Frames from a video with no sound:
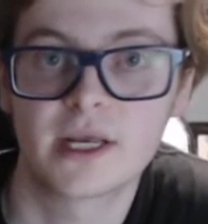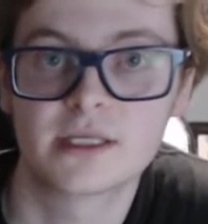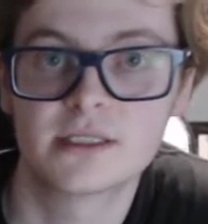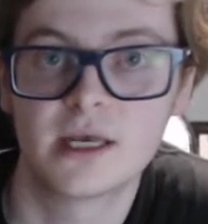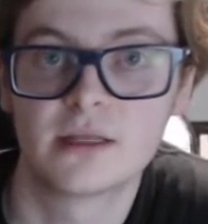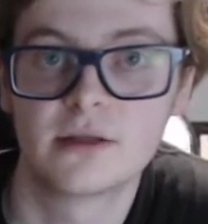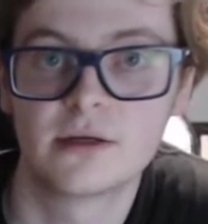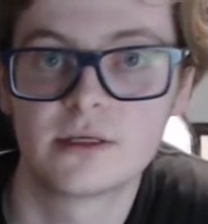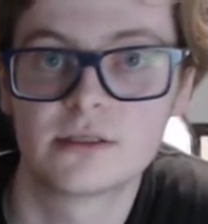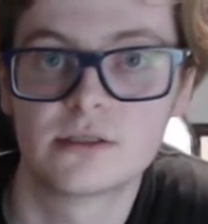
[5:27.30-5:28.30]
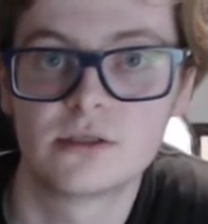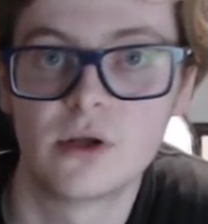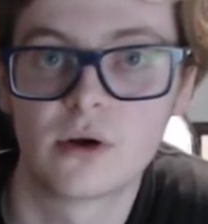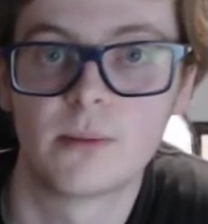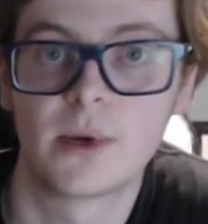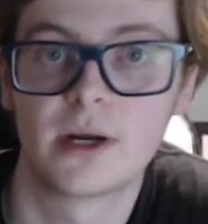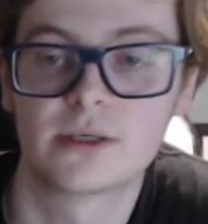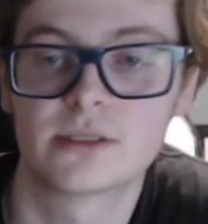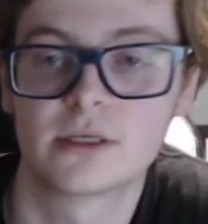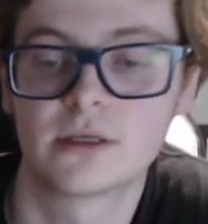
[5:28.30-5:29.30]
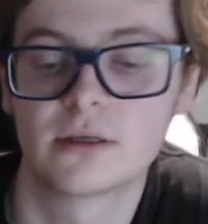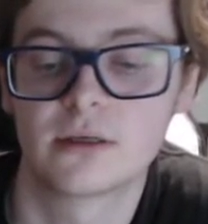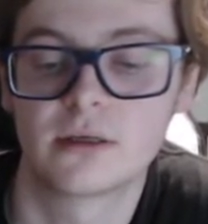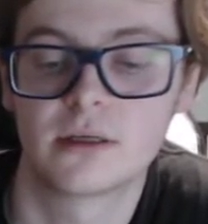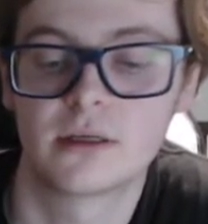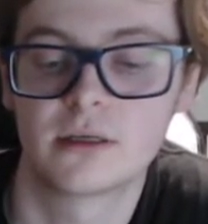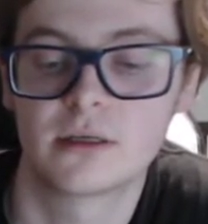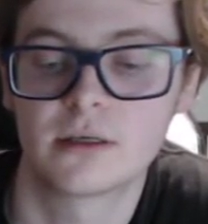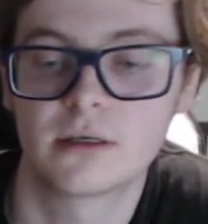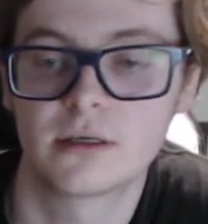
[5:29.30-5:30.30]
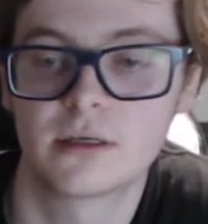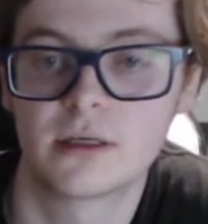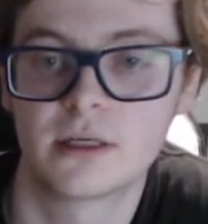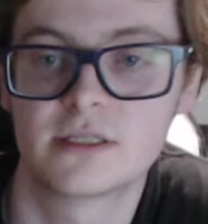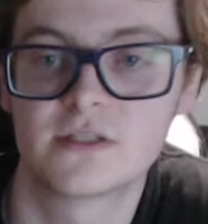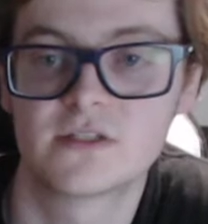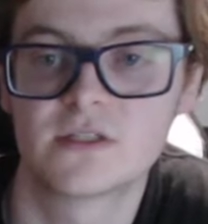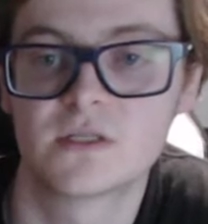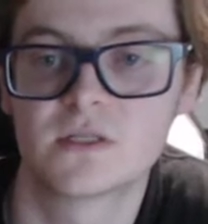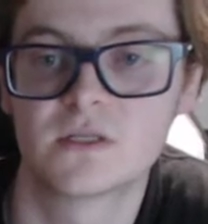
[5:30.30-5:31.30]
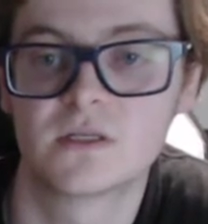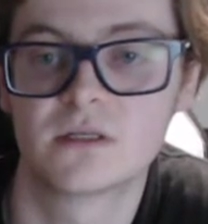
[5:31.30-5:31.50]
like I said, there is no comparison. And it's,